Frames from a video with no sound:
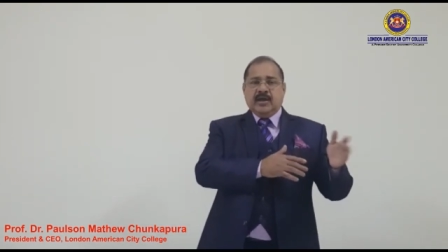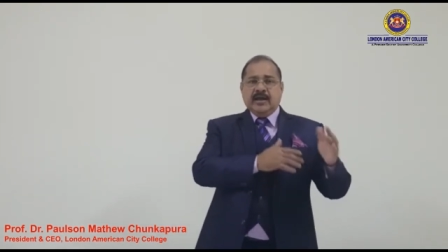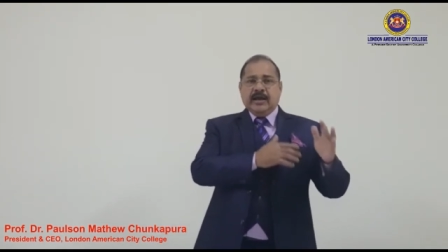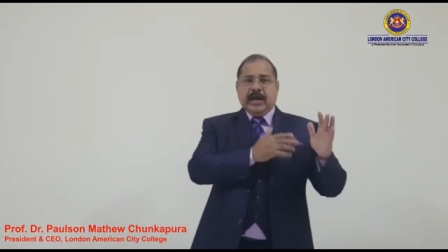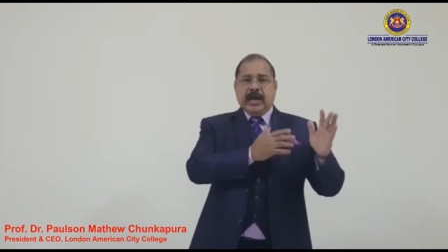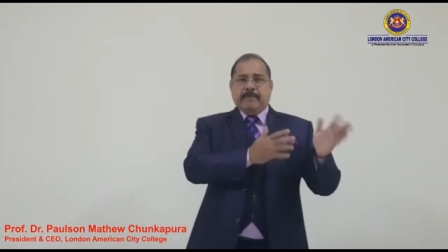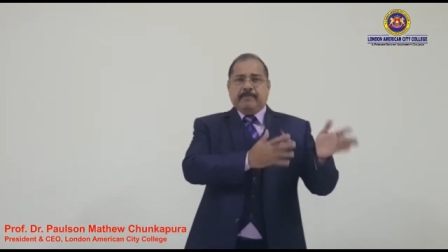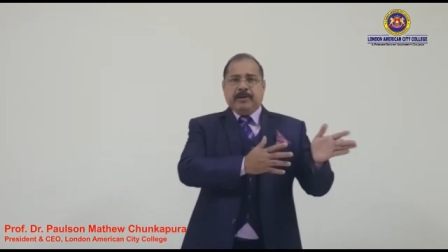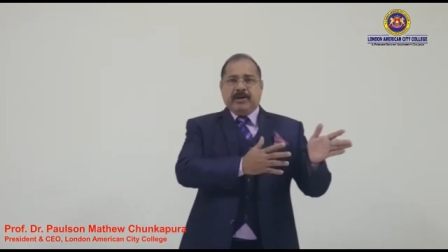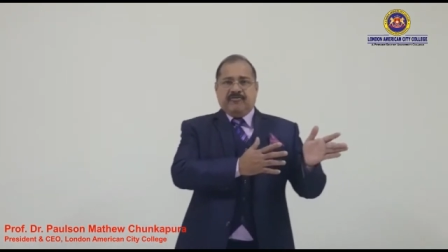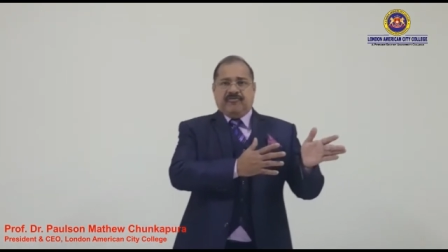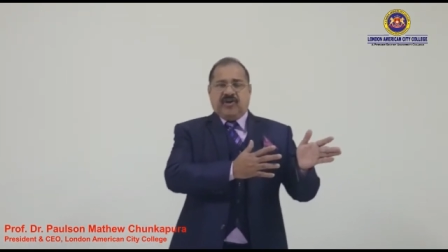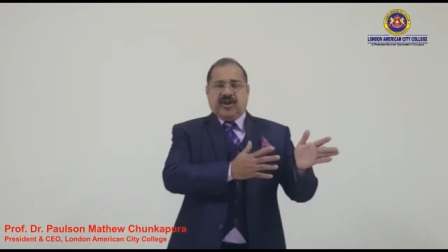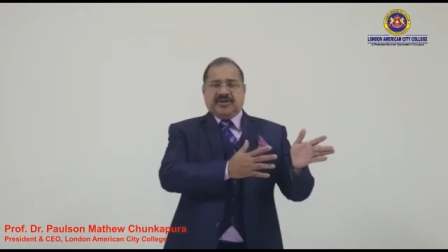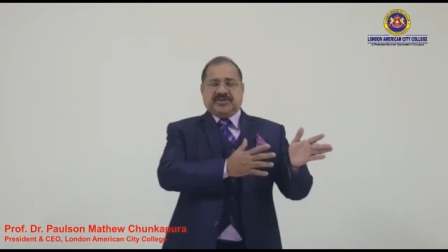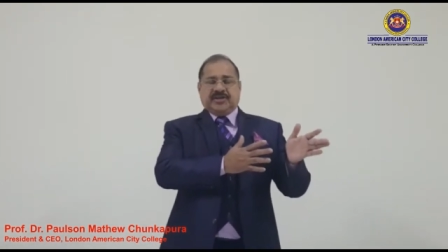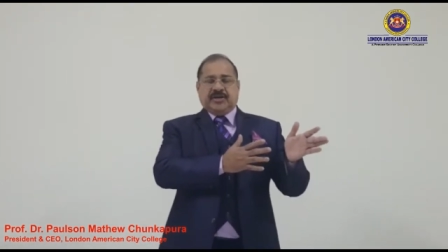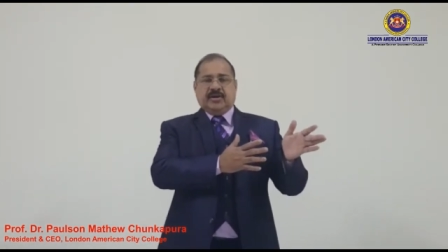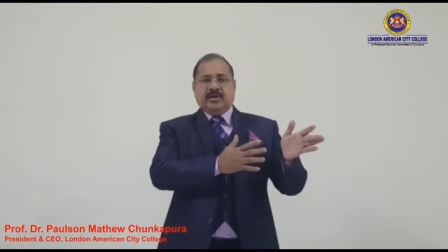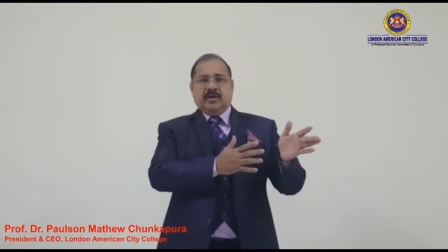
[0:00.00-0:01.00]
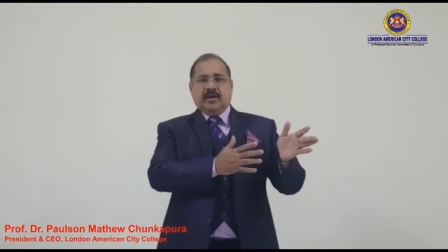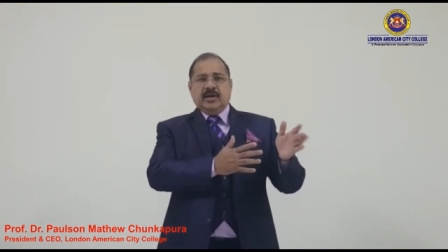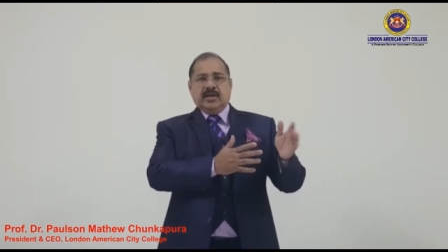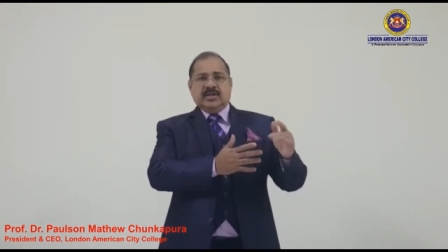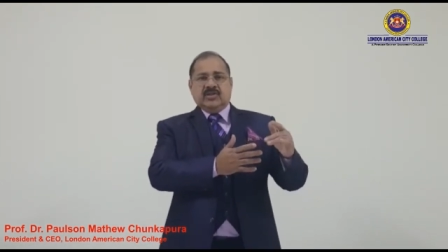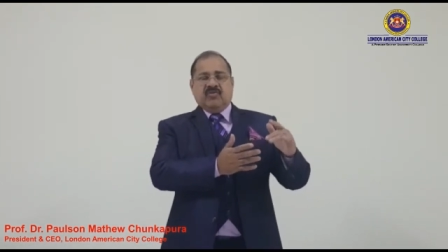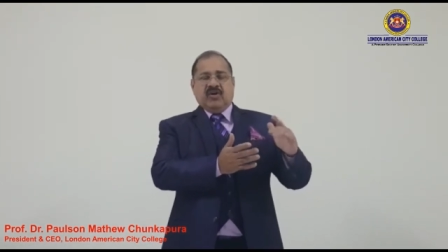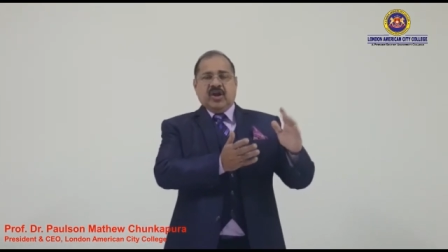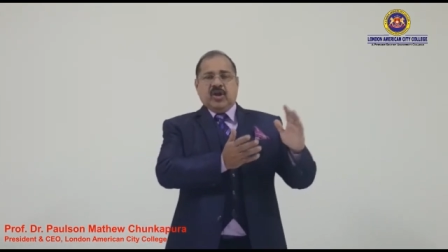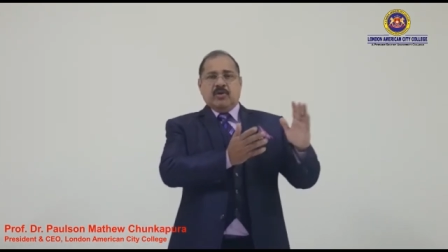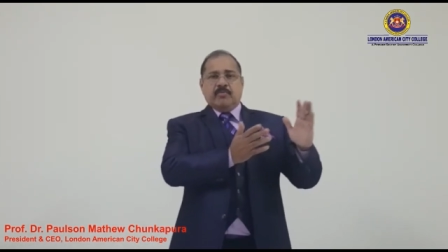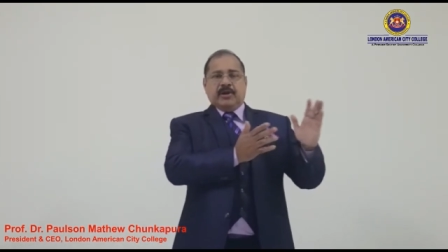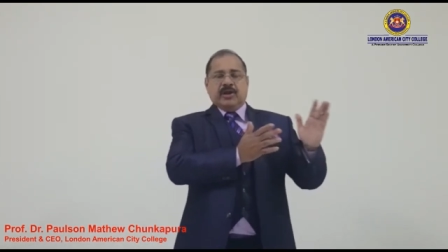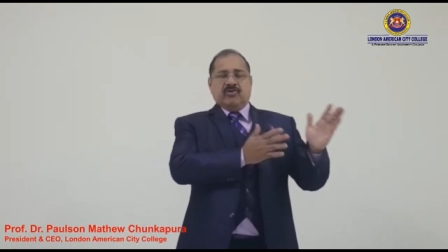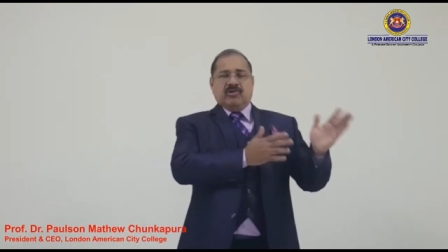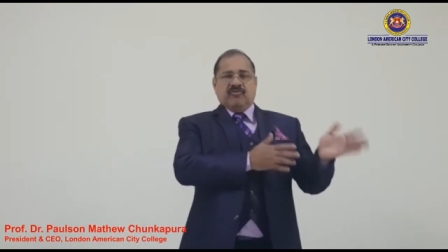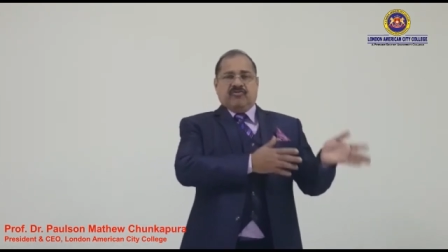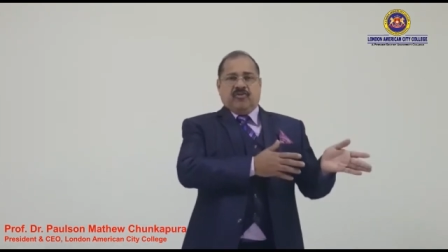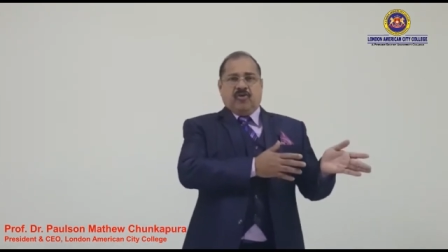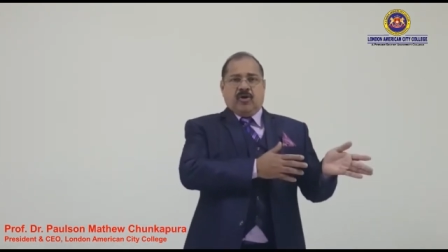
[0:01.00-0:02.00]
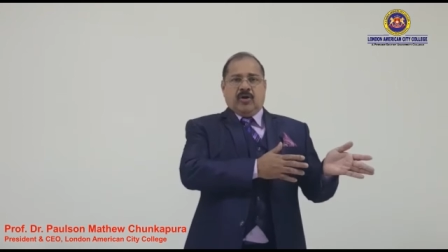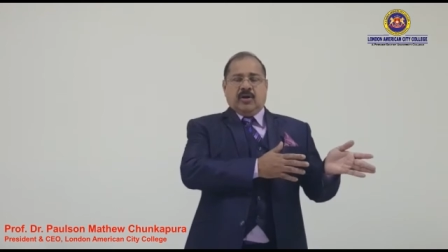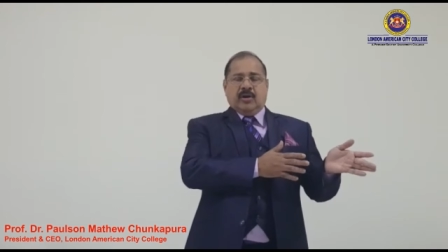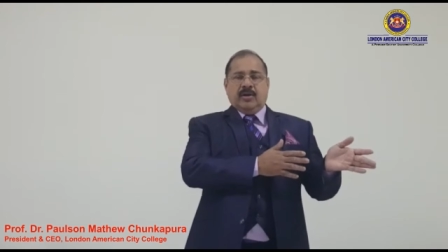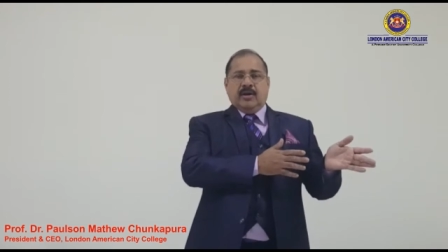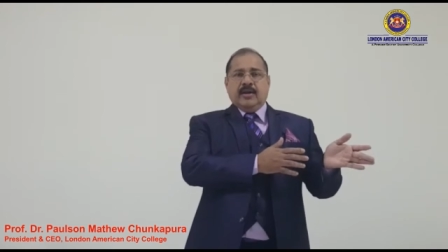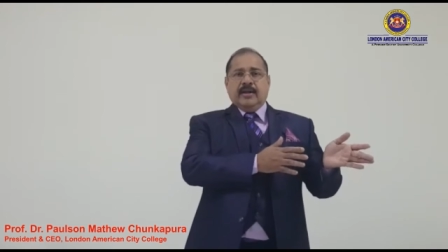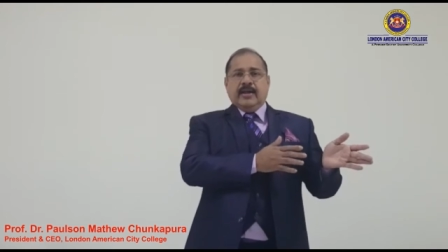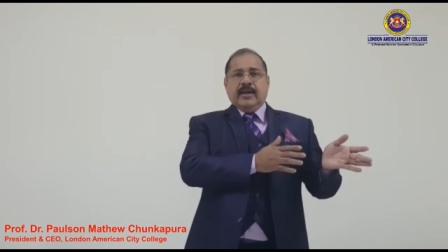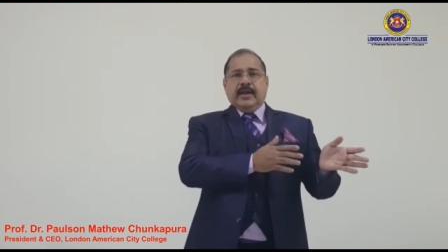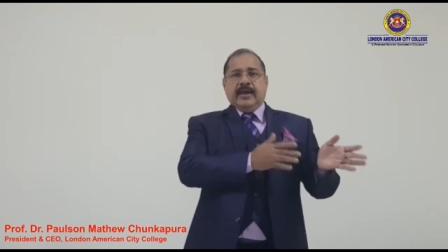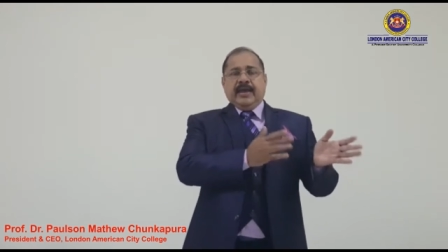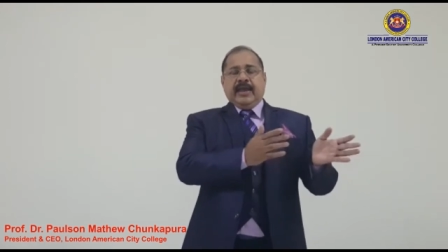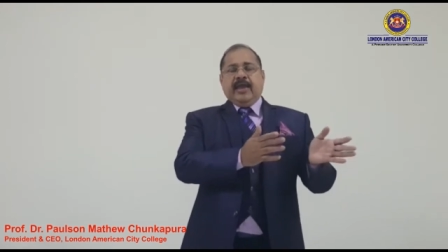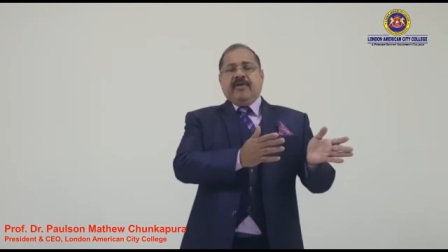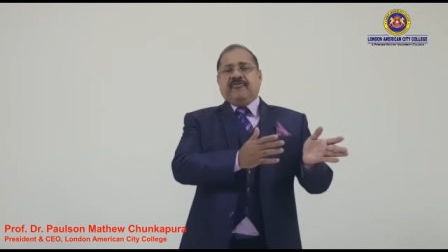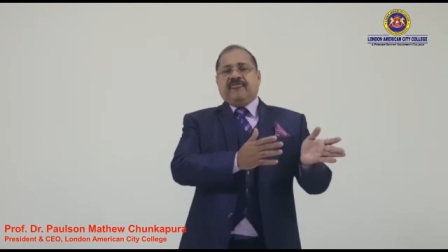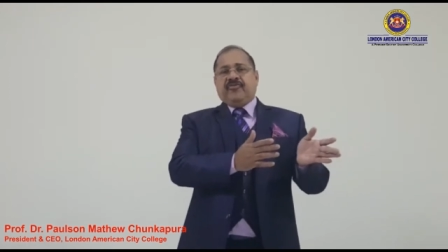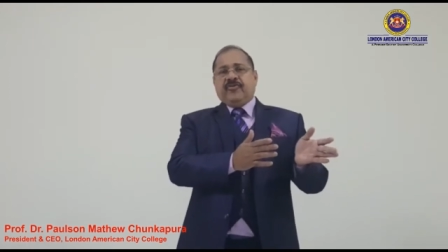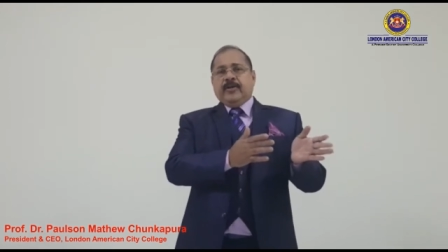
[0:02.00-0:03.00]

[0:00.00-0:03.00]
hyperinflation, the value of money will fall. If